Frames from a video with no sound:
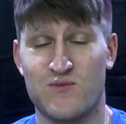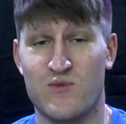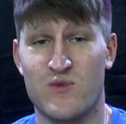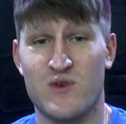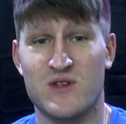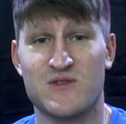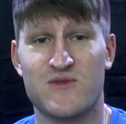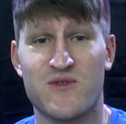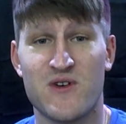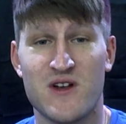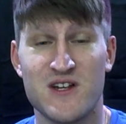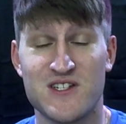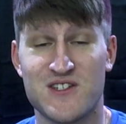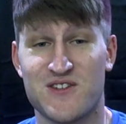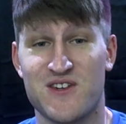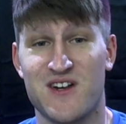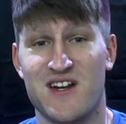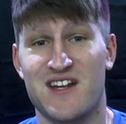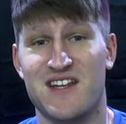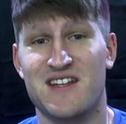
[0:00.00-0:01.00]
was
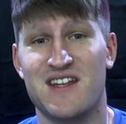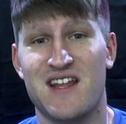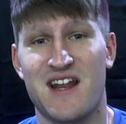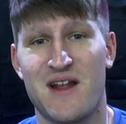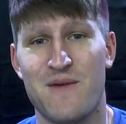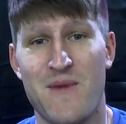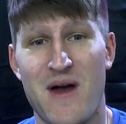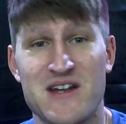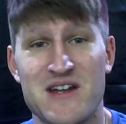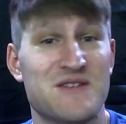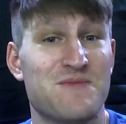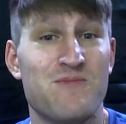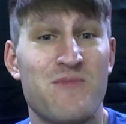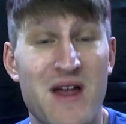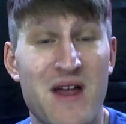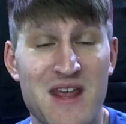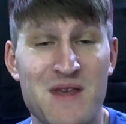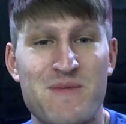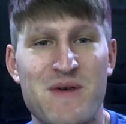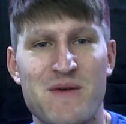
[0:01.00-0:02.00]
frustrated, and I imagine
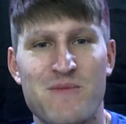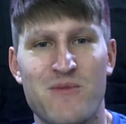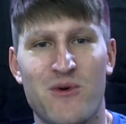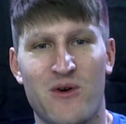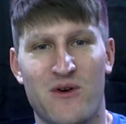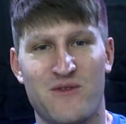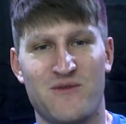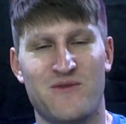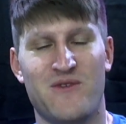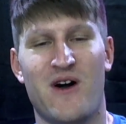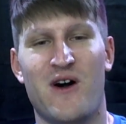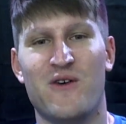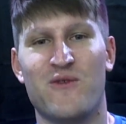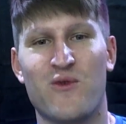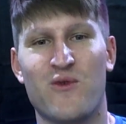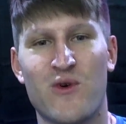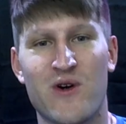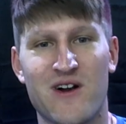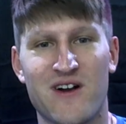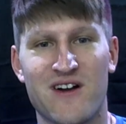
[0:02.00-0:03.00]
many people at
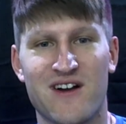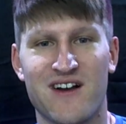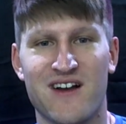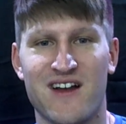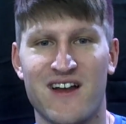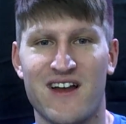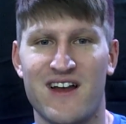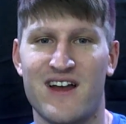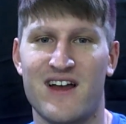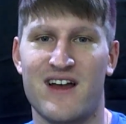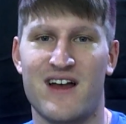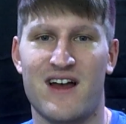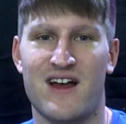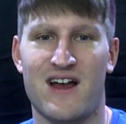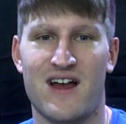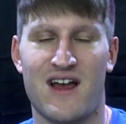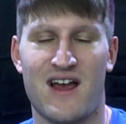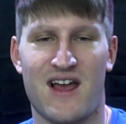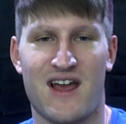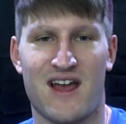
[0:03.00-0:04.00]
Valve were.
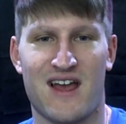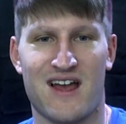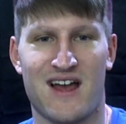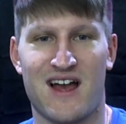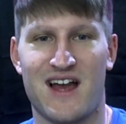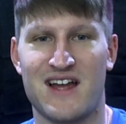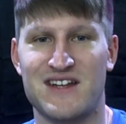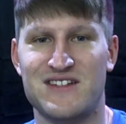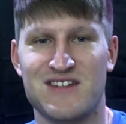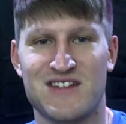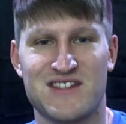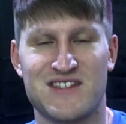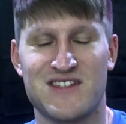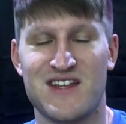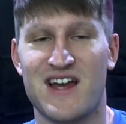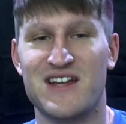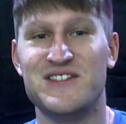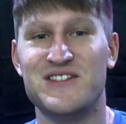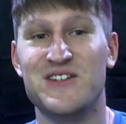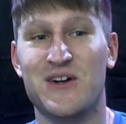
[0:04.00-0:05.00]
I
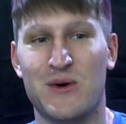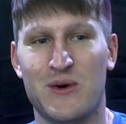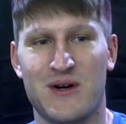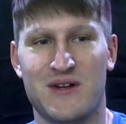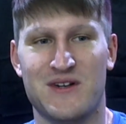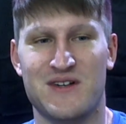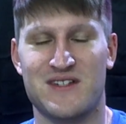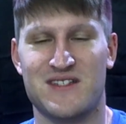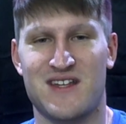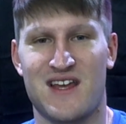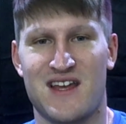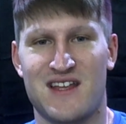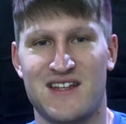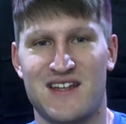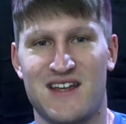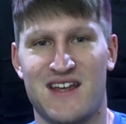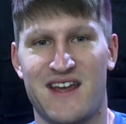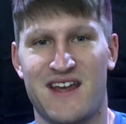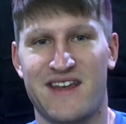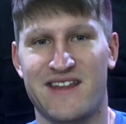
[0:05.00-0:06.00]
don't understand
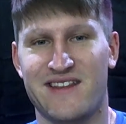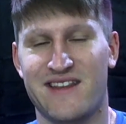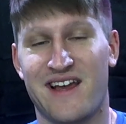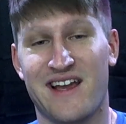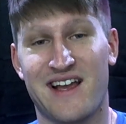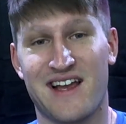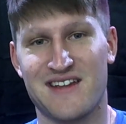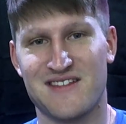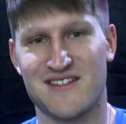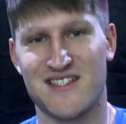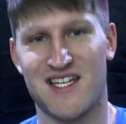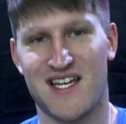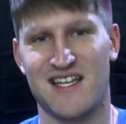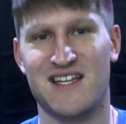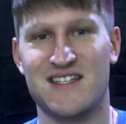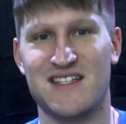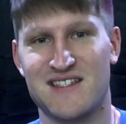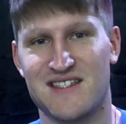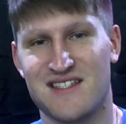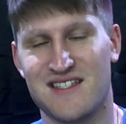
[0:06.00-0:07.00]
it. And like I said,
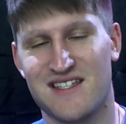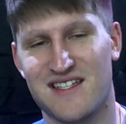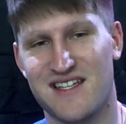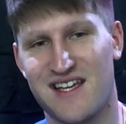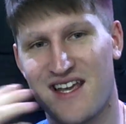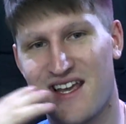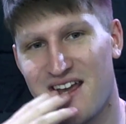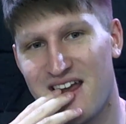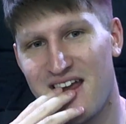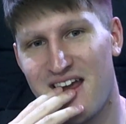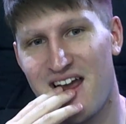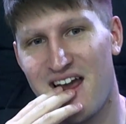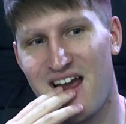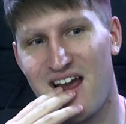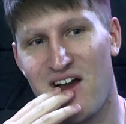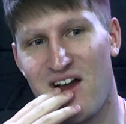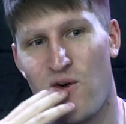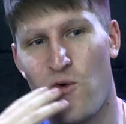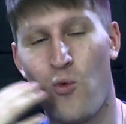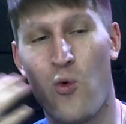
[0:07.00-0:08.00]
it's like,
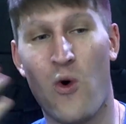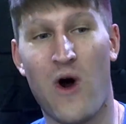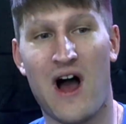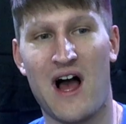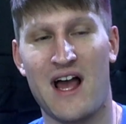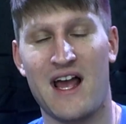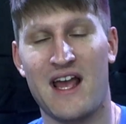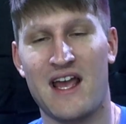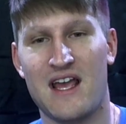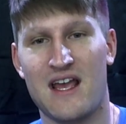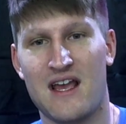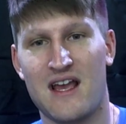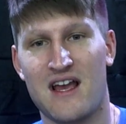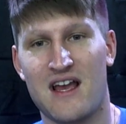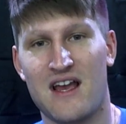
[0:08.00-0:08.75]
why